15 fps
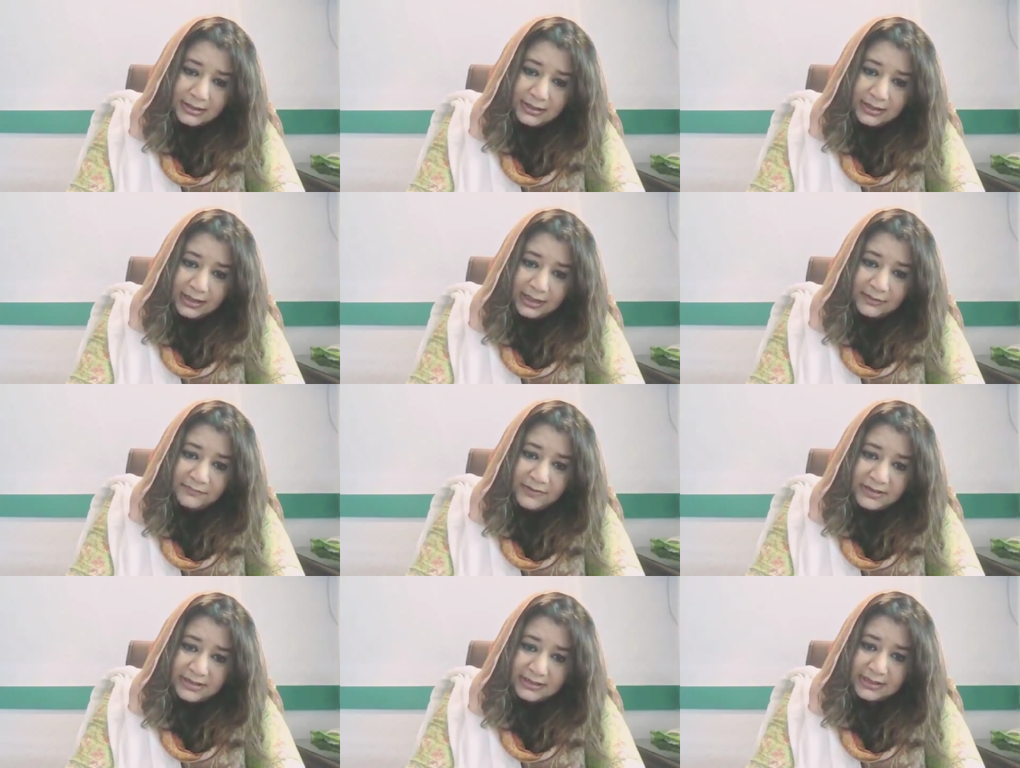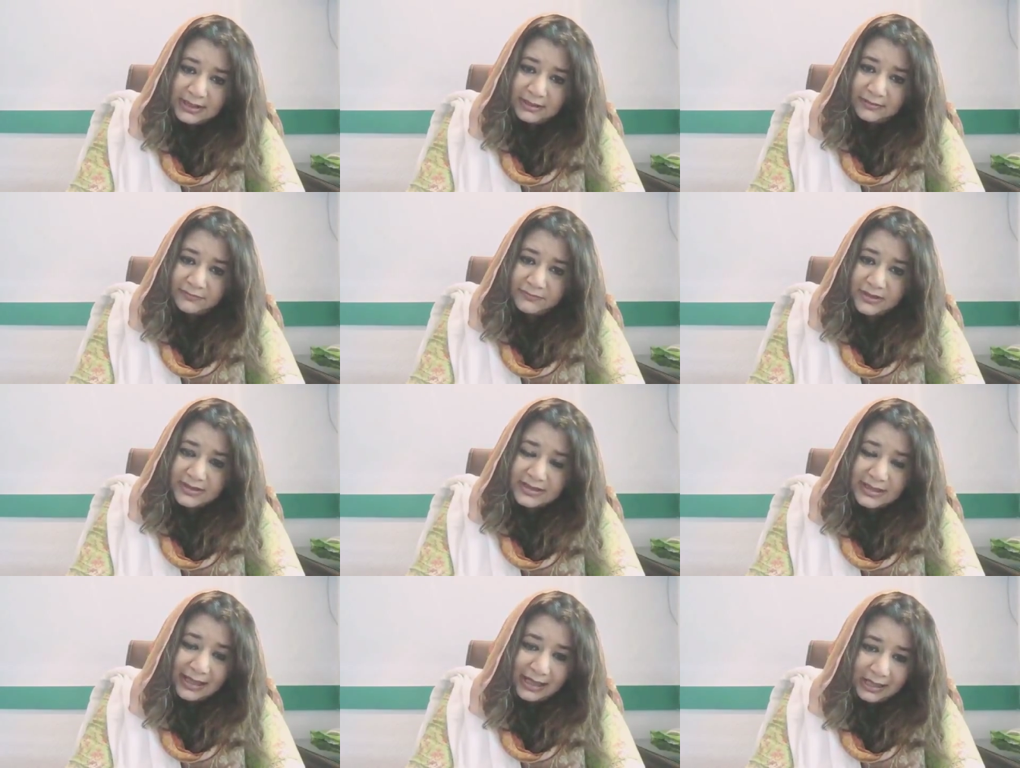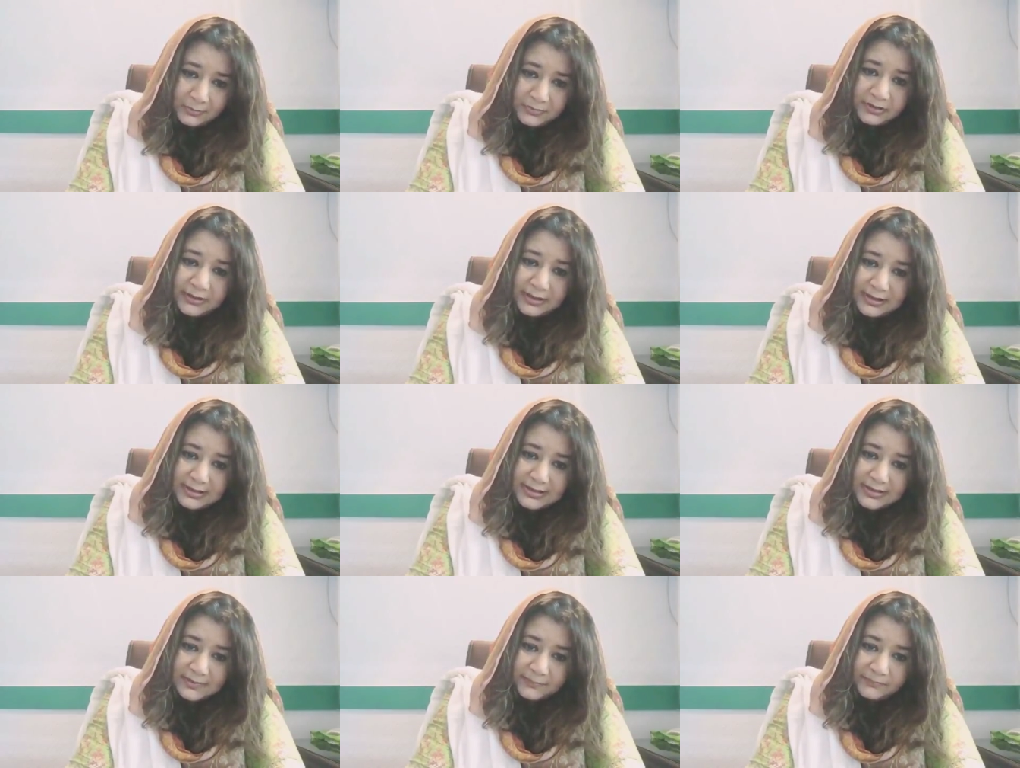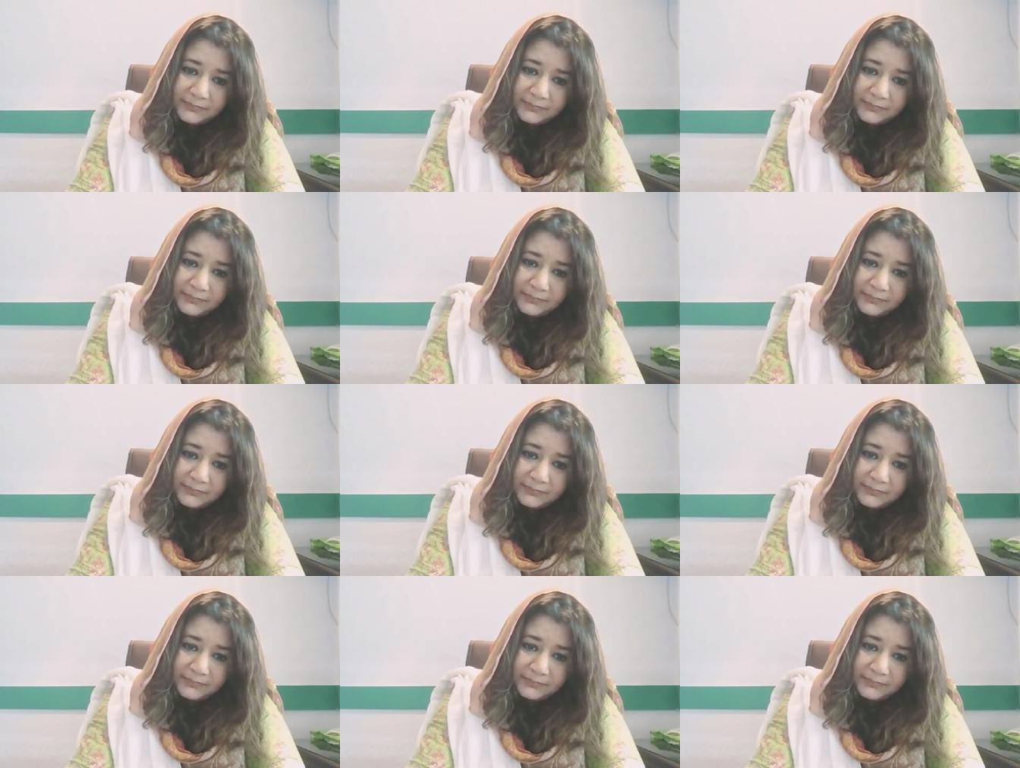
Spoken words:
FATF just hammered us.